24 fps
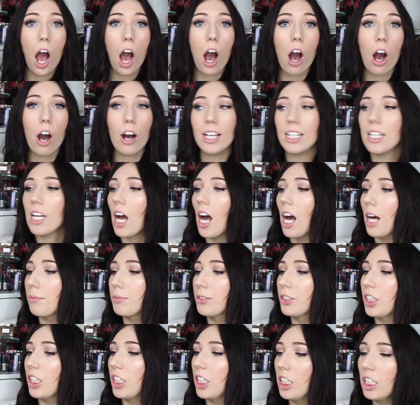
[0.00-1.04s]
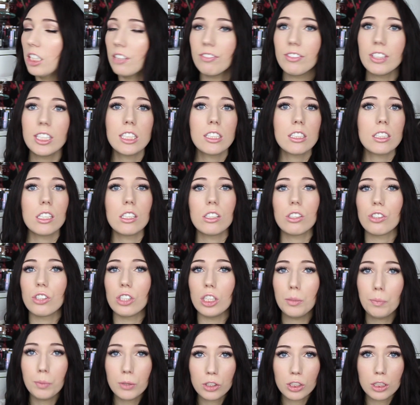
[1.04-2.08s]
I absolutely love this. It's
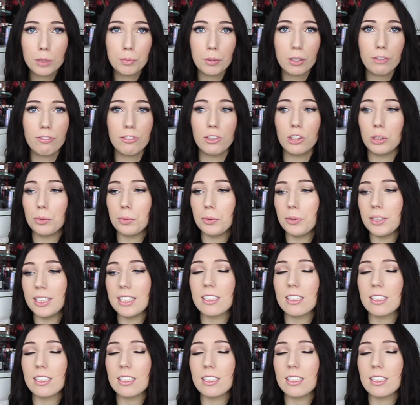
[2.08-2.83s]
super, super affordable.